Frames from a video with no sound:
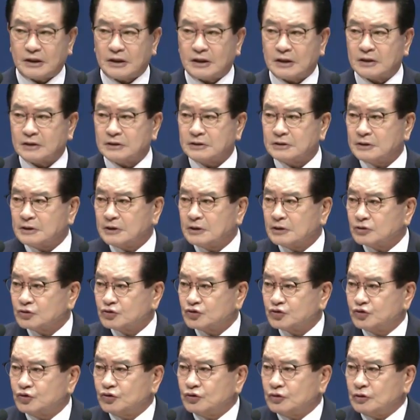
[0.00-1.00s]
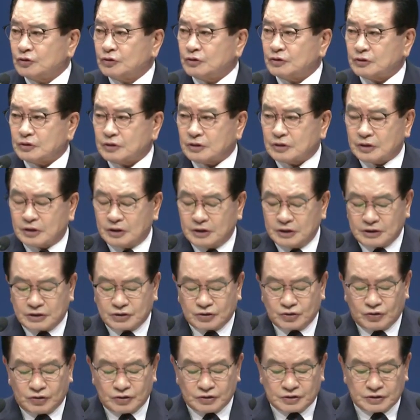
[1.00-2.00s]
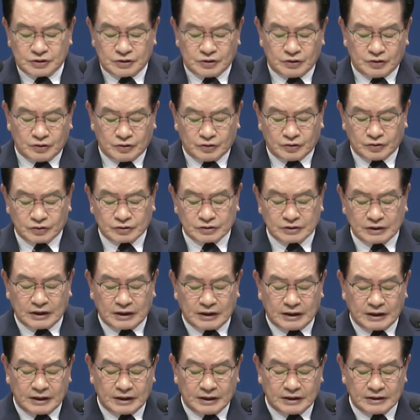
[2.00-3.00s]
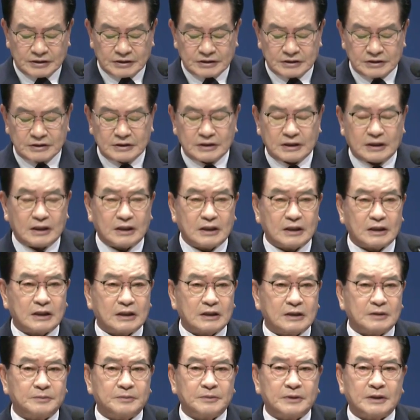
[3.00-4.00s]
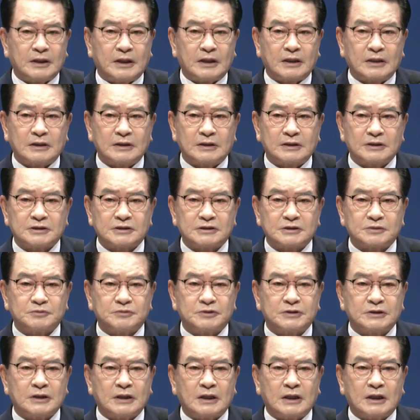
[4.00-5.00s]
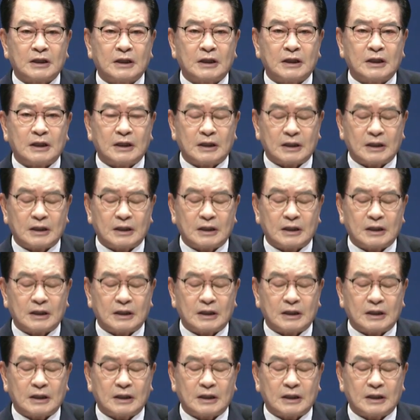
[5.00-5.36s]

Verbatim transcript: Maybe at the time of confession of faith, Jesus is the Christ, the Son of the living God.